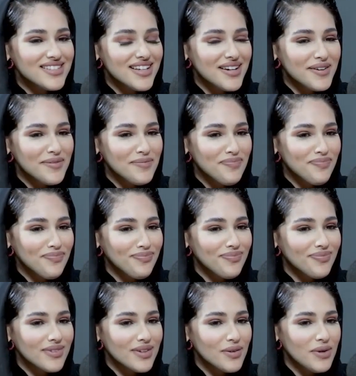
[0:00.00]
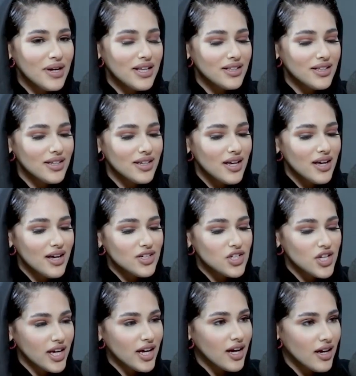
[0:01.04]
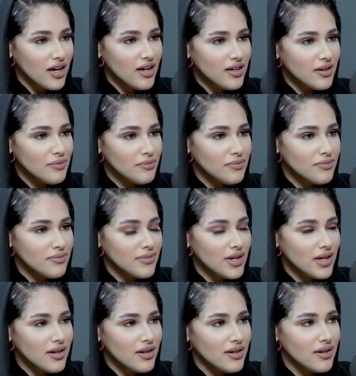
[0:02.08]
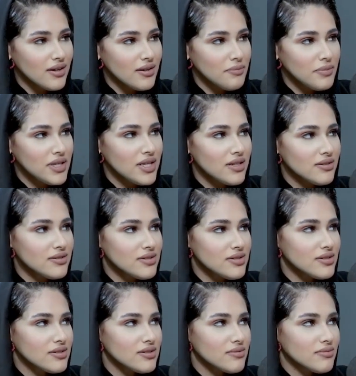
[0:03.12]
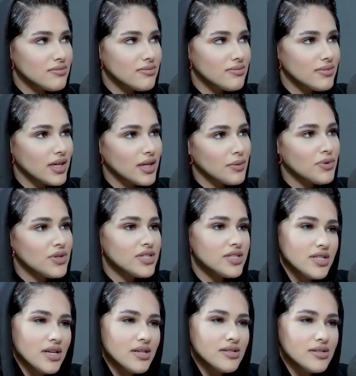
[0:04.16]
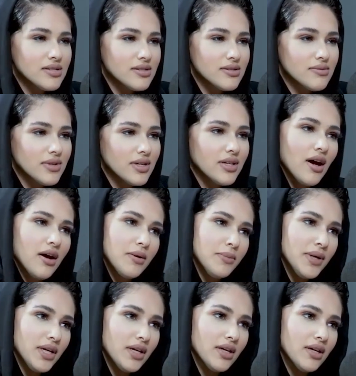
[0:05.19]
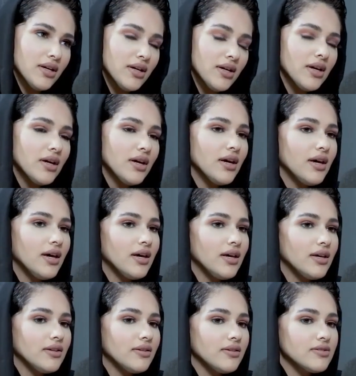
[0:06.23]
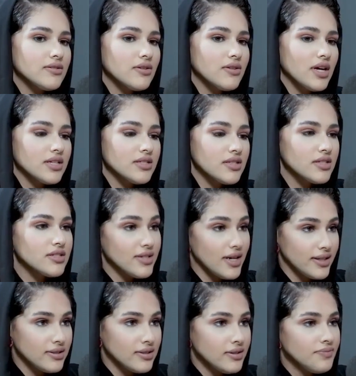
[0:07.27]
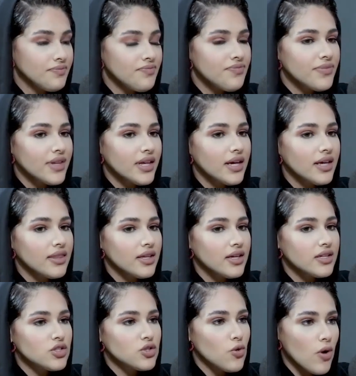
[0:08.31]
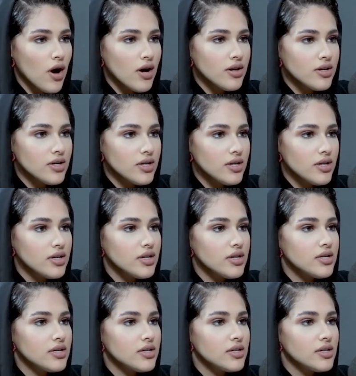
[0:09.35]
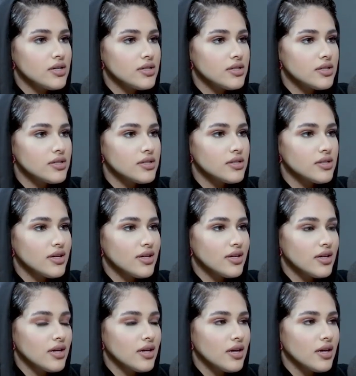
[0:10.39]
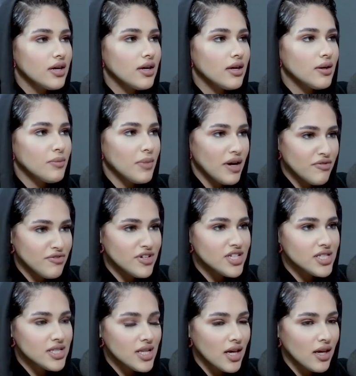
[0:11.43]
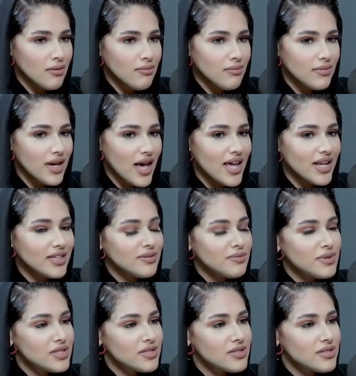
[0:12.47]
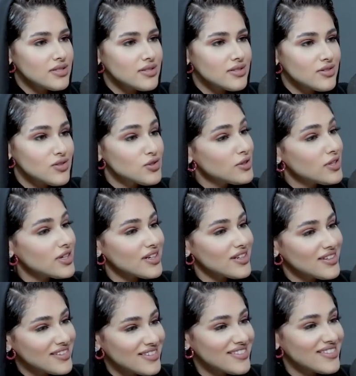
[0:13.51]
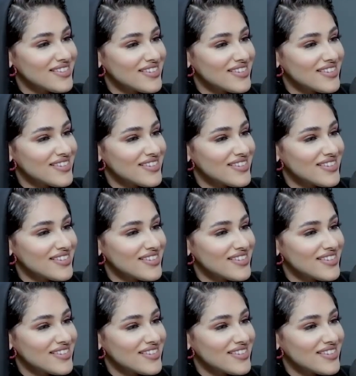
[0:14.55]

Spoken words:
It's well, Sheikha means like princess in Arabic, and so that's the title. And then Jawaher is my first name, and it means jewelry.